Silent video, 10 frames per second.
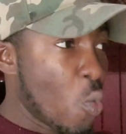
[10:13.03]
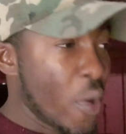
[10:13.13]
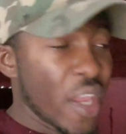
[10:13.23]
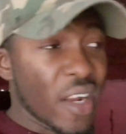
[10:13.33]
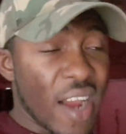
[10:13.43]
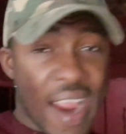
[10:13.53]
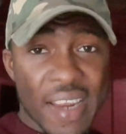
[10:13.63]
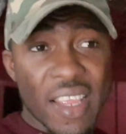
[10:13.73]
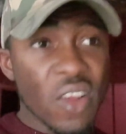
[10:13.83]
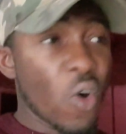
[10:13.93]
we are
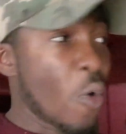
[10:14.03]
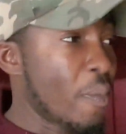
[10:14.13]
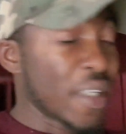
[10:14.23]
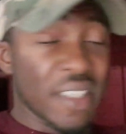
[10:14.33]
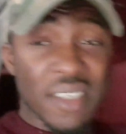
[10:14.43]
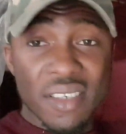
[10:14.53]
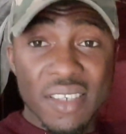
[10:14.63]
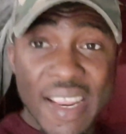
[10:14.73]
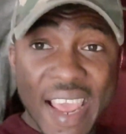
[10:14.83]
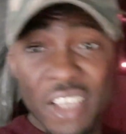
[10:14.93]
hiding, or but
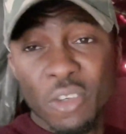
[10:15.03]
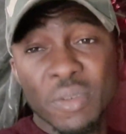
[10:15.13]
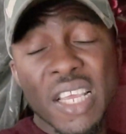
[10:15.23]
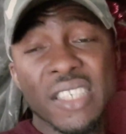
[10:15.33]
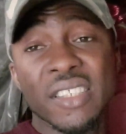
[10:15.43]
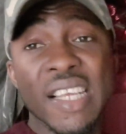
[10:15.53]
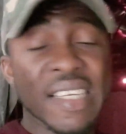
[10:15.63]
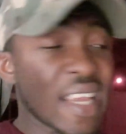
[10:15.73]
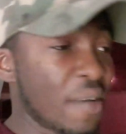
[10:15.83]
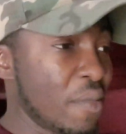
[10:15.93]
there are some things
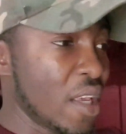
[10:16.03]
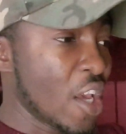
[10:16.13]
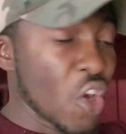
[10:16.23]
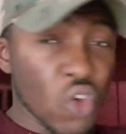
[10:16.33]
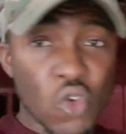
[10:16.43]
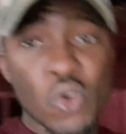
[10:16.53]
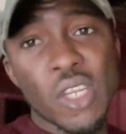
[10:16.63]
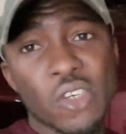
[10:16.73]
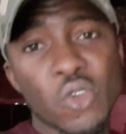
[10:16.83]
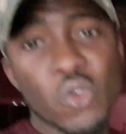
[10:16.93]
that can be unique to